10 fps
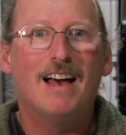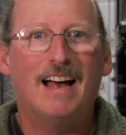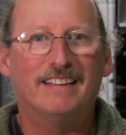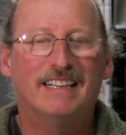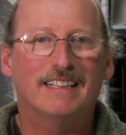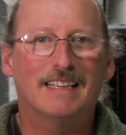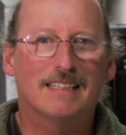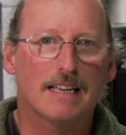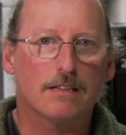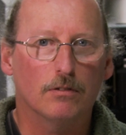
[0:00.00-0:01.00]
and then the
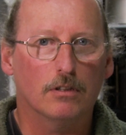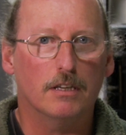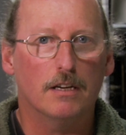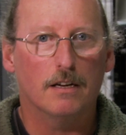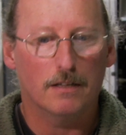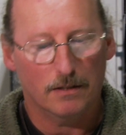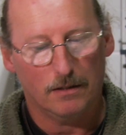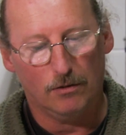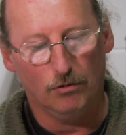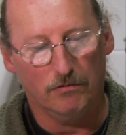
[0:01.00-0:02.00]
kid gets all the
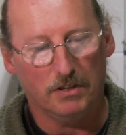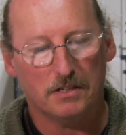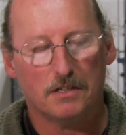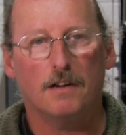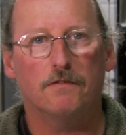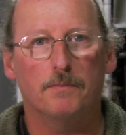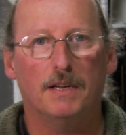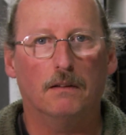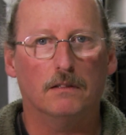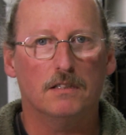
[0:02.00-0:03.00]
glory and stuff of
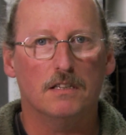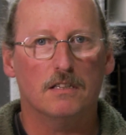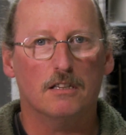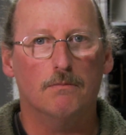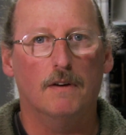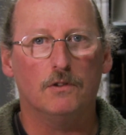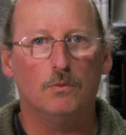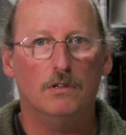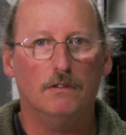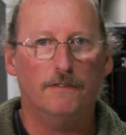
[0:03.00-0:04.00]
being able to see 6 months
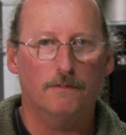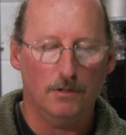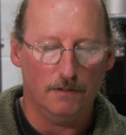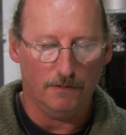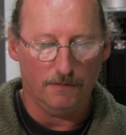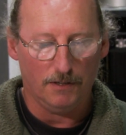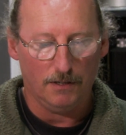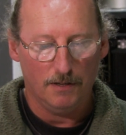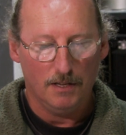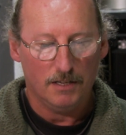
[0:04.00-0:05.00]
worth
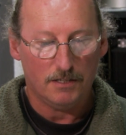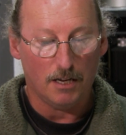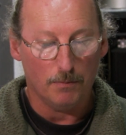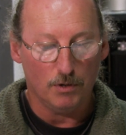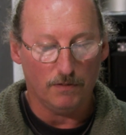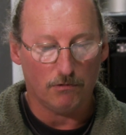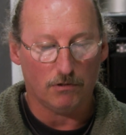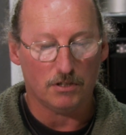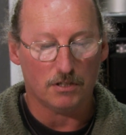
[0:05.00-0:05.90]
of sun moving across the